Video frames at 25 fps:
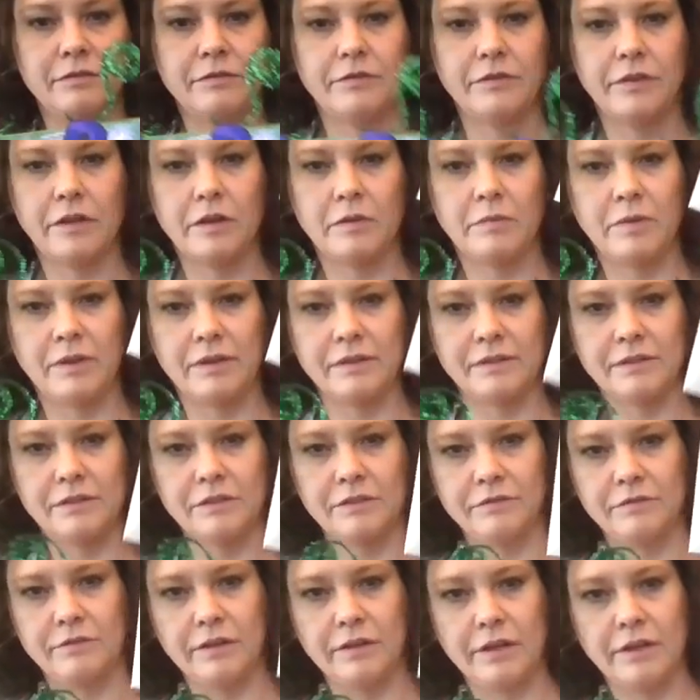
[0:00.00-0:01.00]
for our
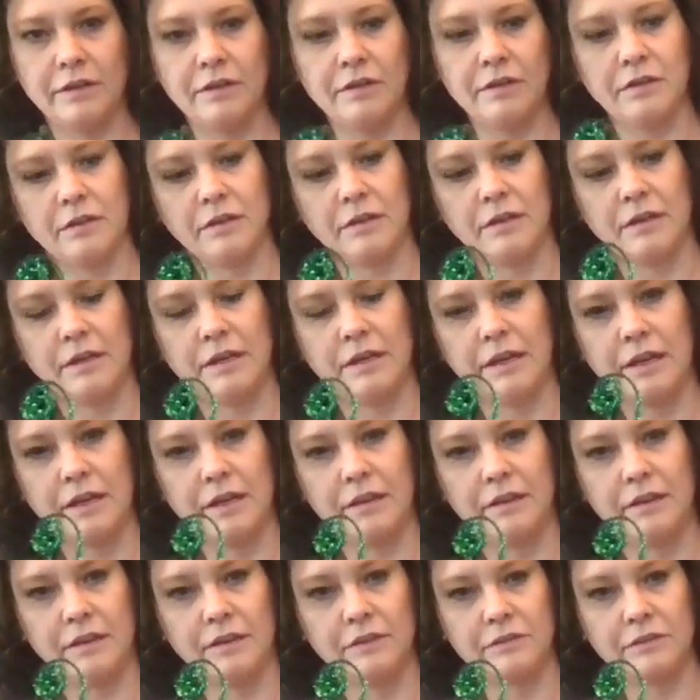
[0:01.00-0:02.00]
monster friend. And
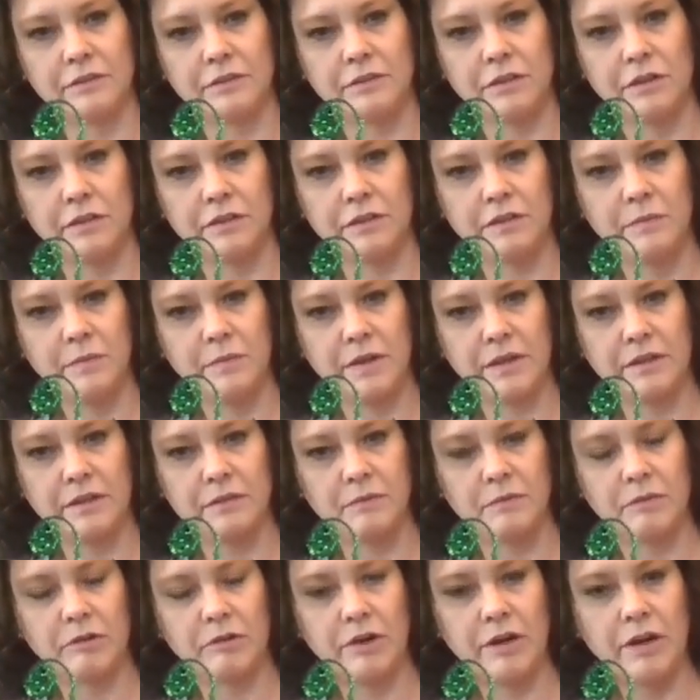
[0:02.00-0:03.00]
again, these start to make
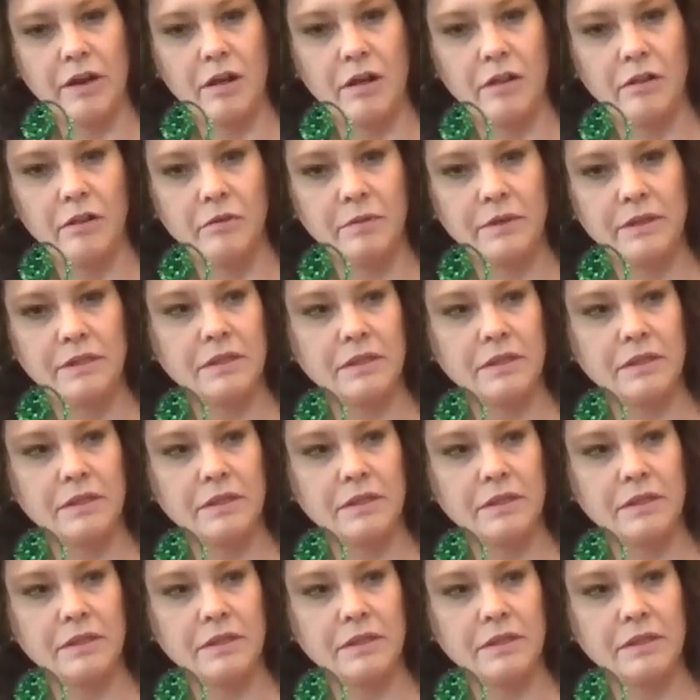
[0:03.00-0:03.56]
some great Halloween